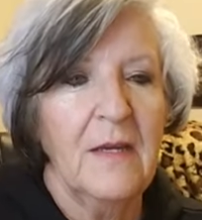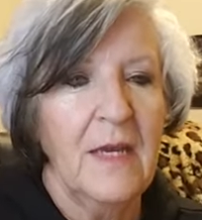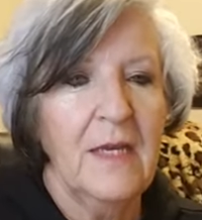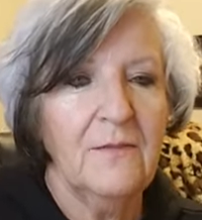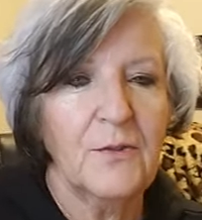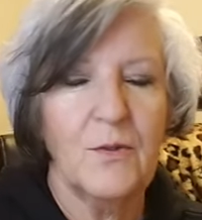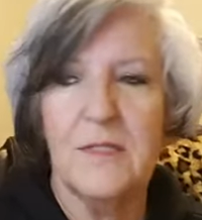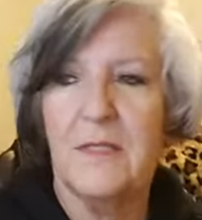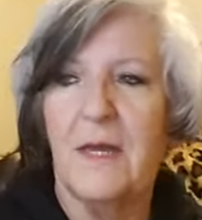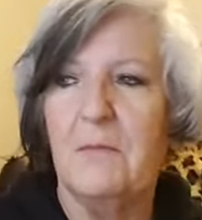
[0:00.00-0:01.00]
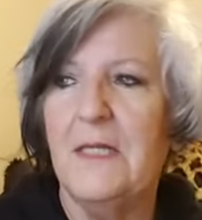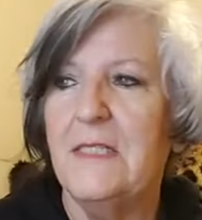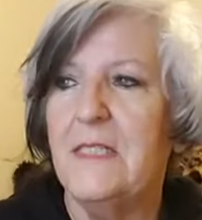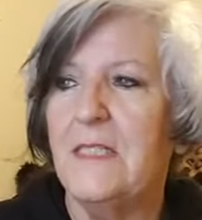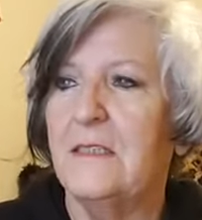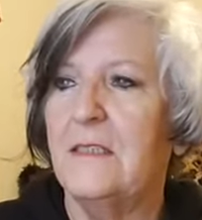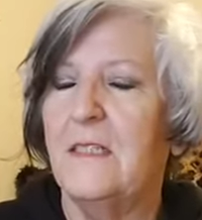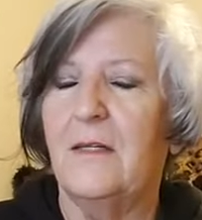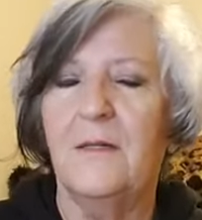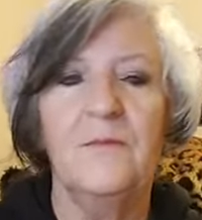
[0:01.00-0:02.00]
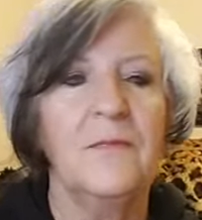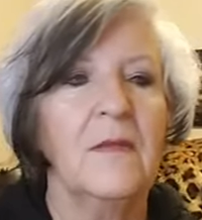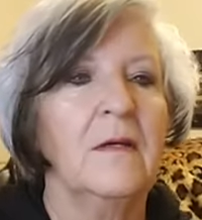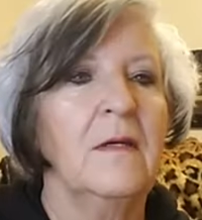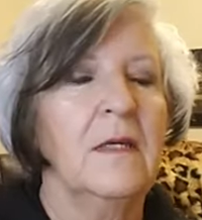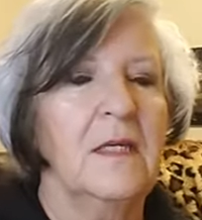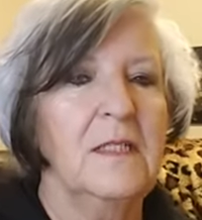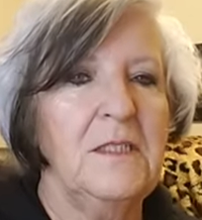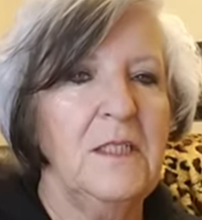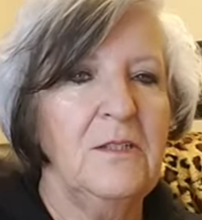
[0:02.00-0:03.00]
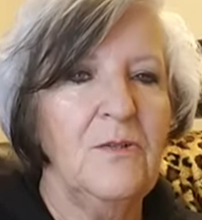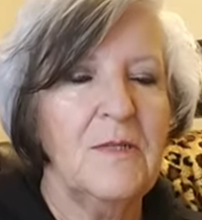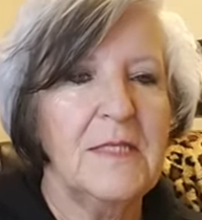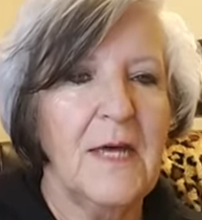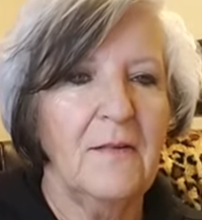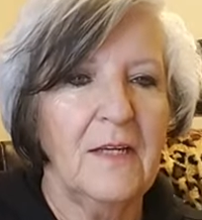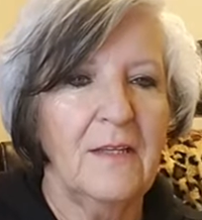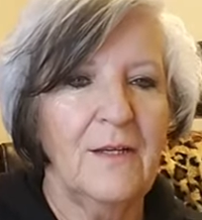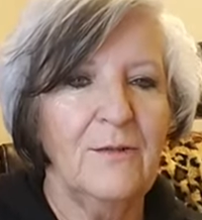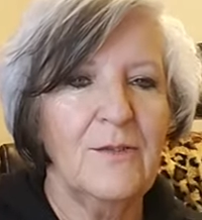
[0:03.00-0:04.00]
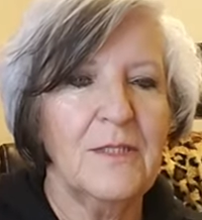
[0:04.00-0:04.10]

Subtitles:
And of course, the company didn't continue selling those.